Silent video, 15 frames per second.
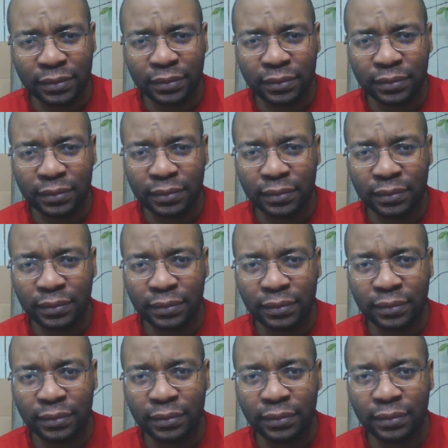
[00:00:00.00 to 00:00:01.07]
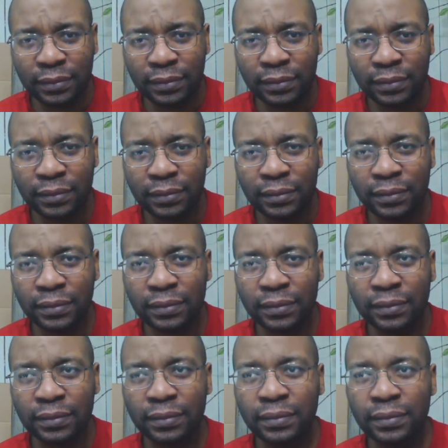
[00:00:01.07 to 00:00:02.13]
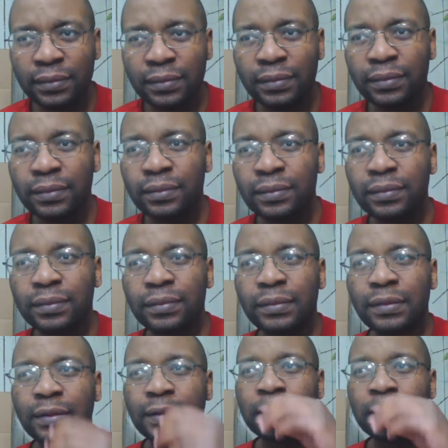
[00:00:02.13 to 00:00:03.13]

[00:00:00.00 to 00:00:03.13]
Nothing is said.